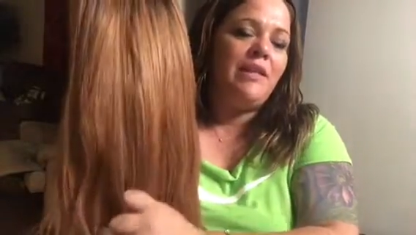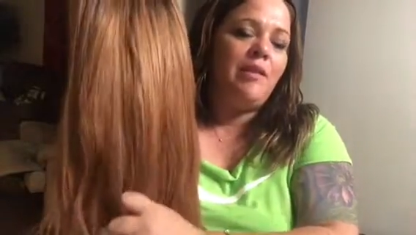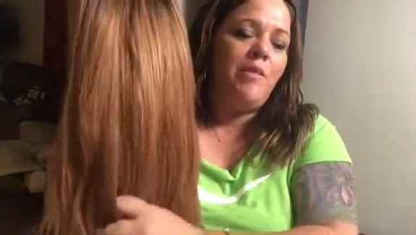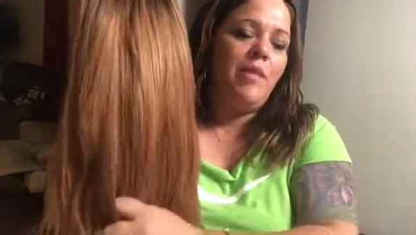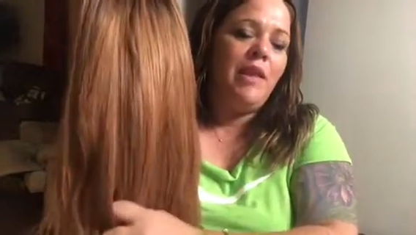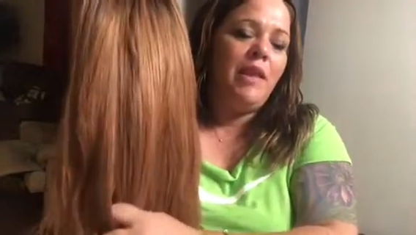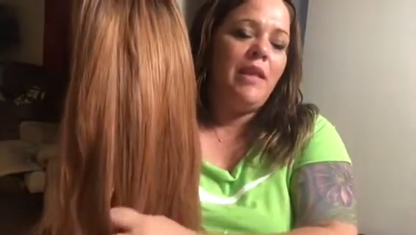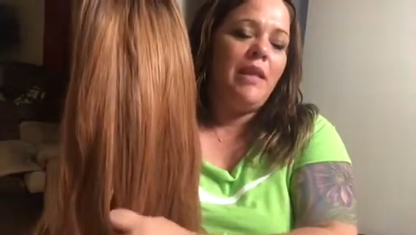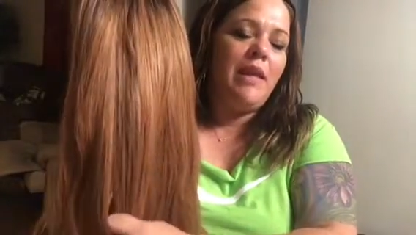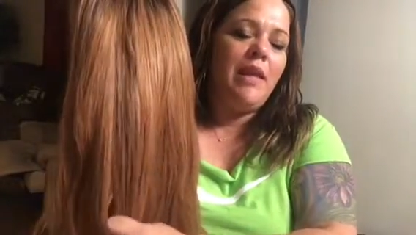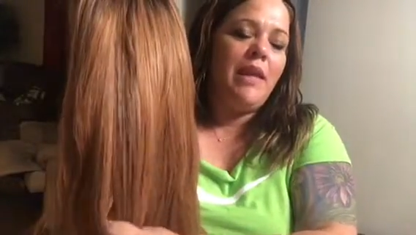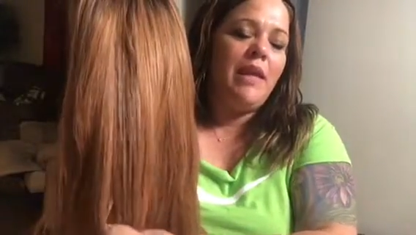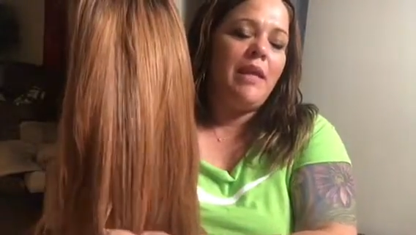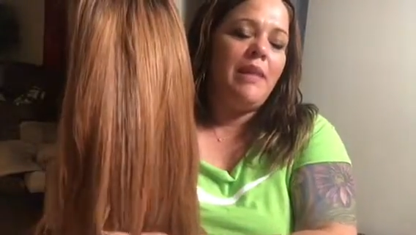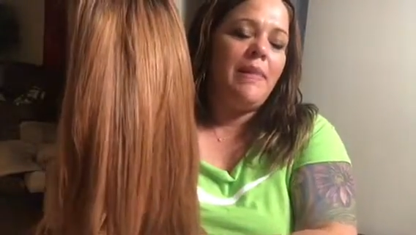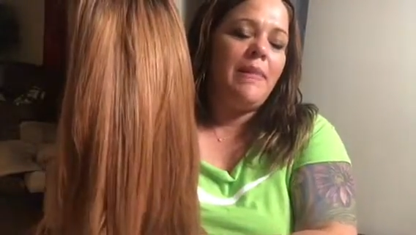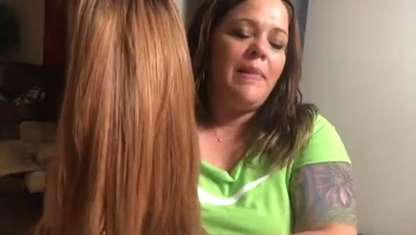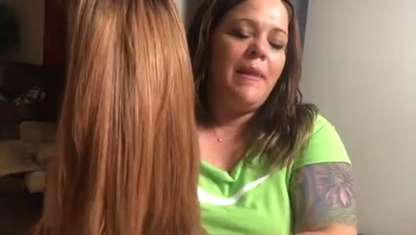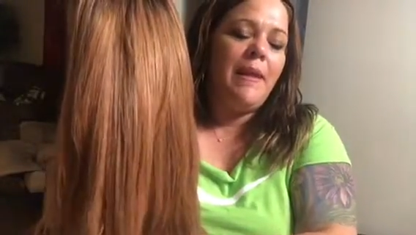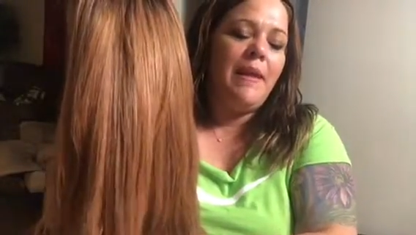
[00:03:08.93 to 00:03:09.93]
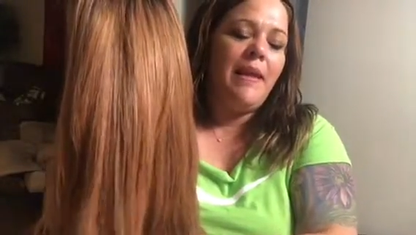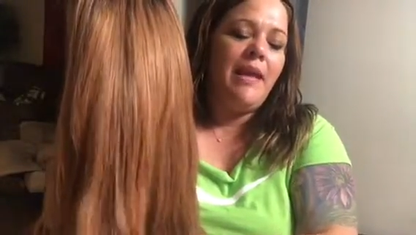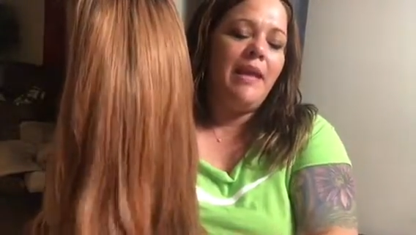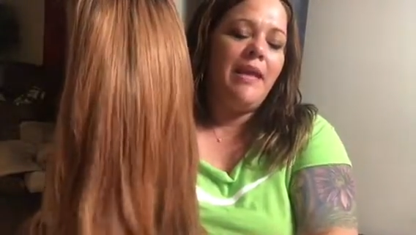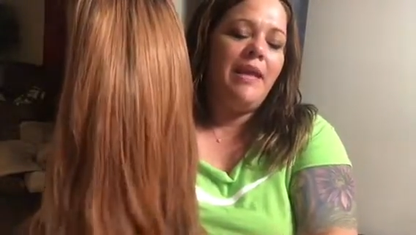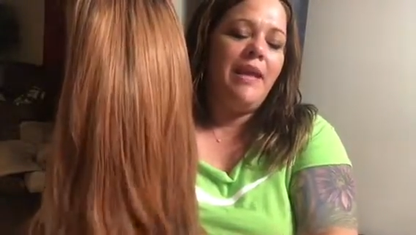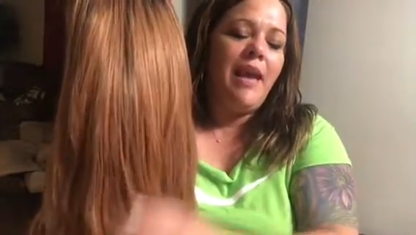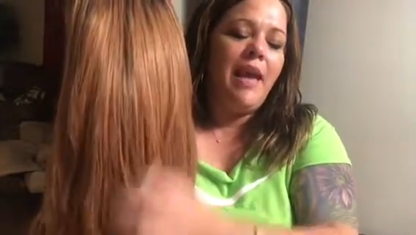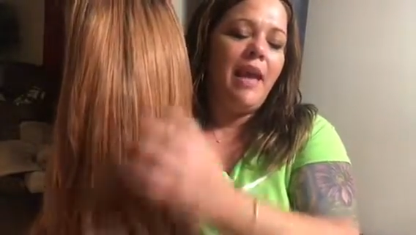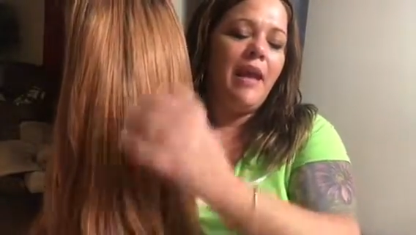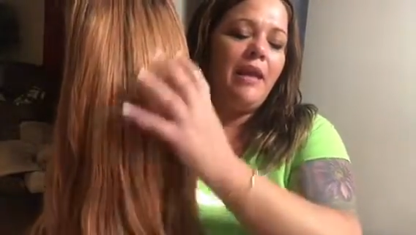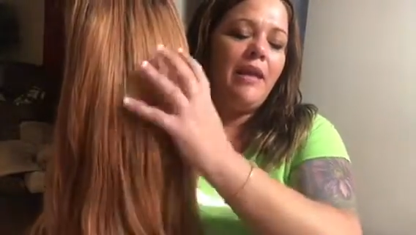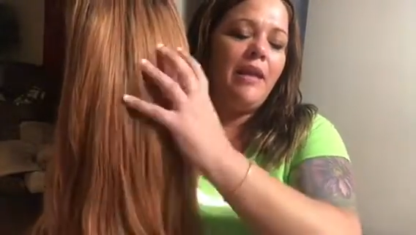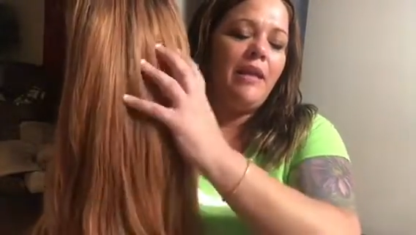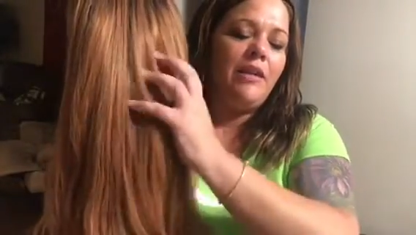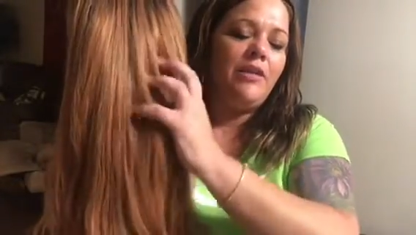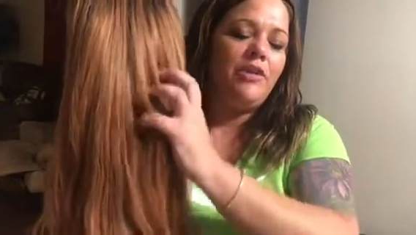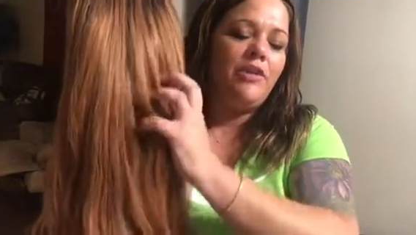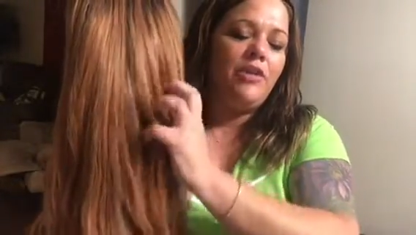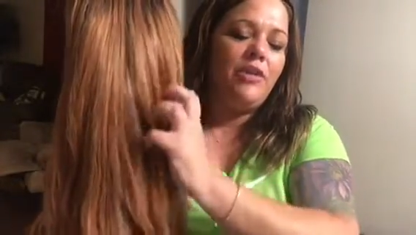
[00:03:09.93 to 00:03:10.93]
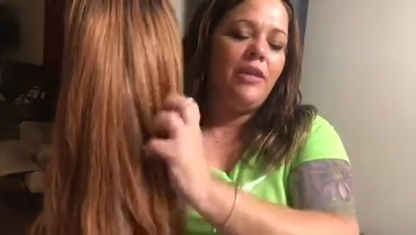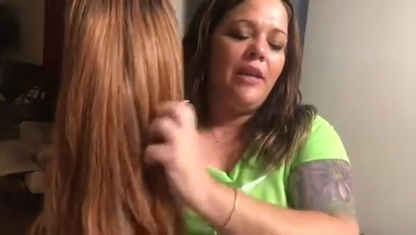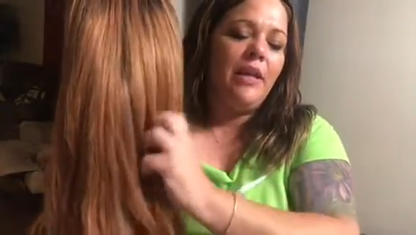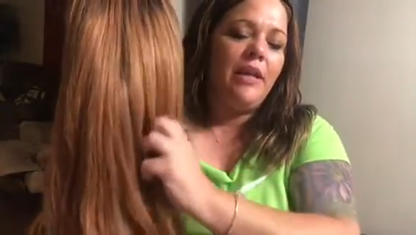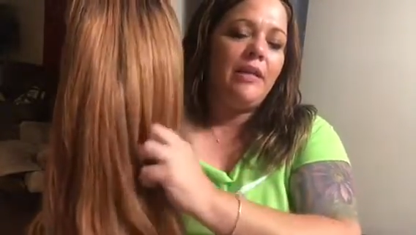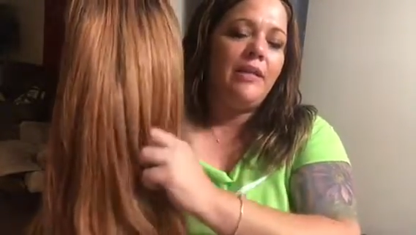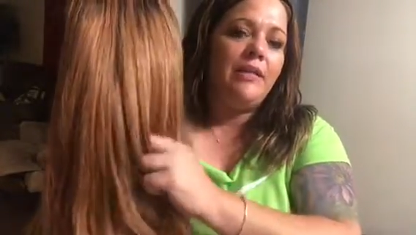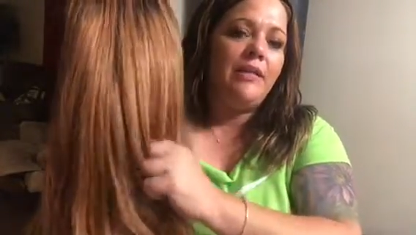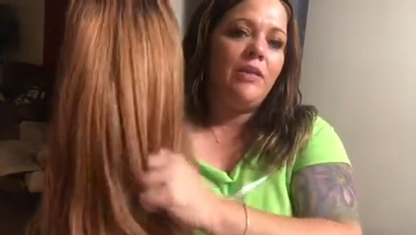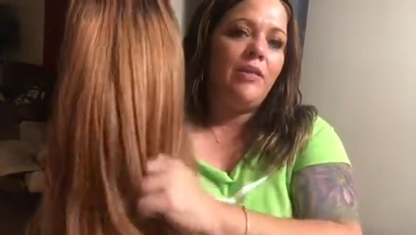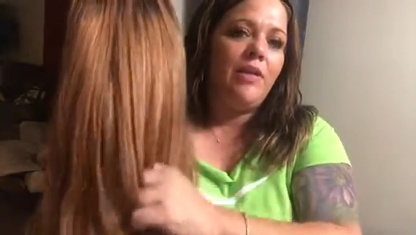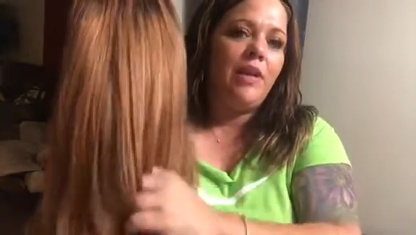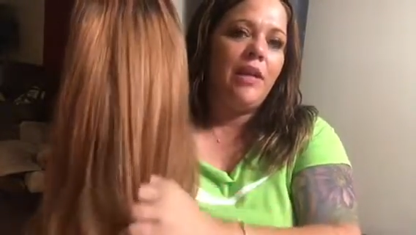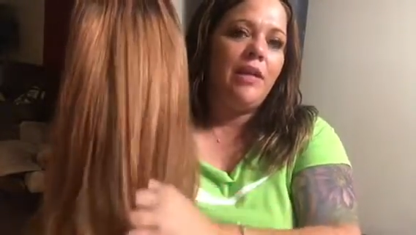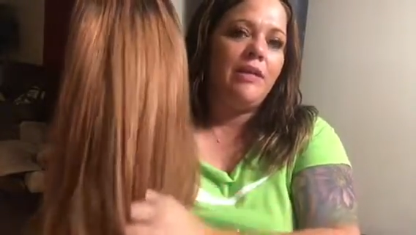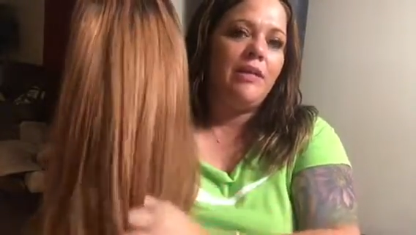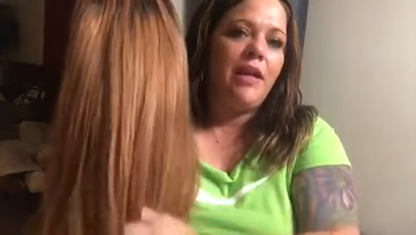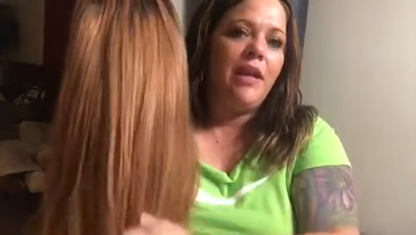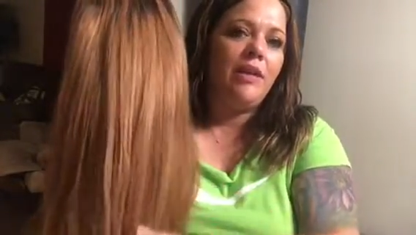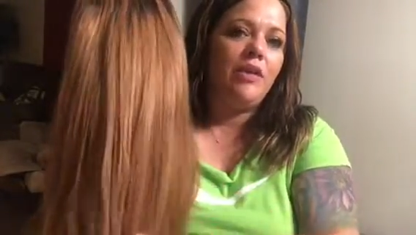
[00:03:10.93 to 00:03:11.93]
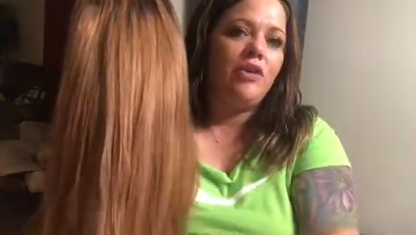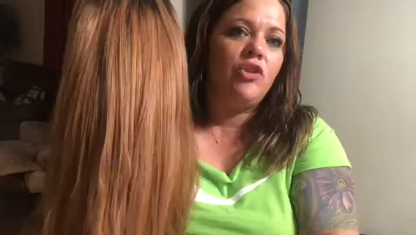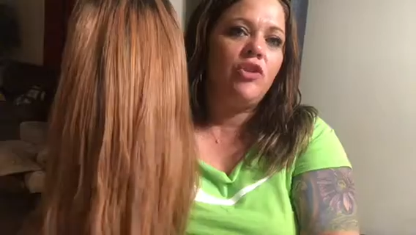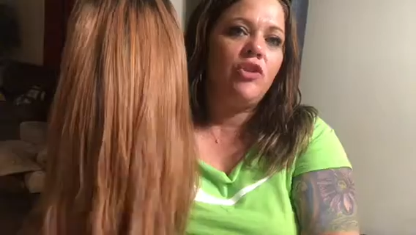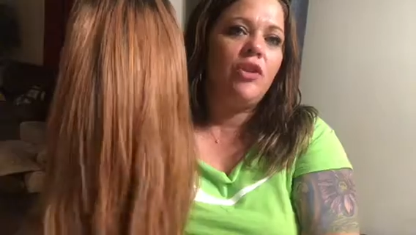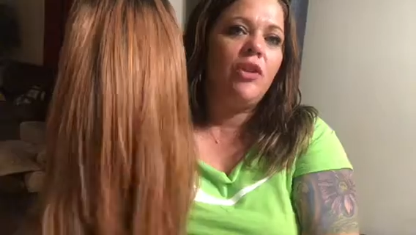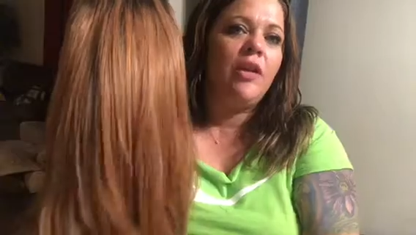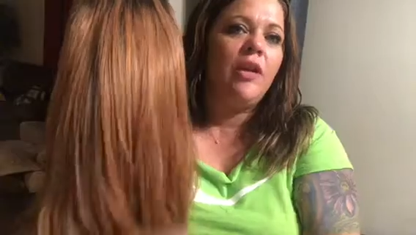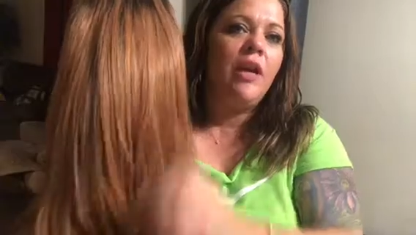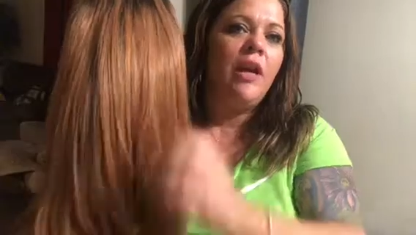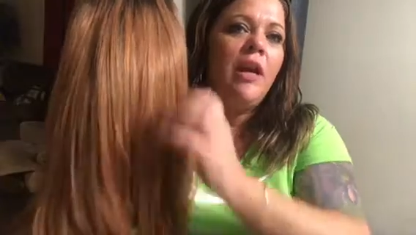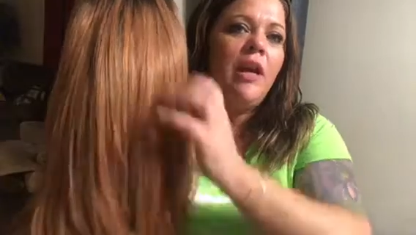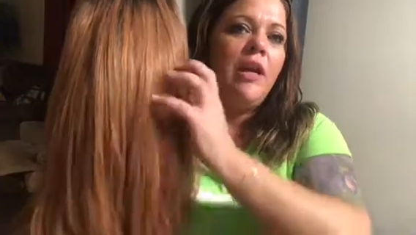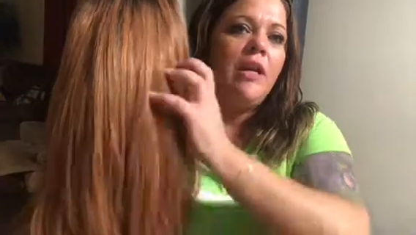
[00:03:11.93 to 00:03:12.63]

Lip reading: to be like a light yaki to like a silky texture.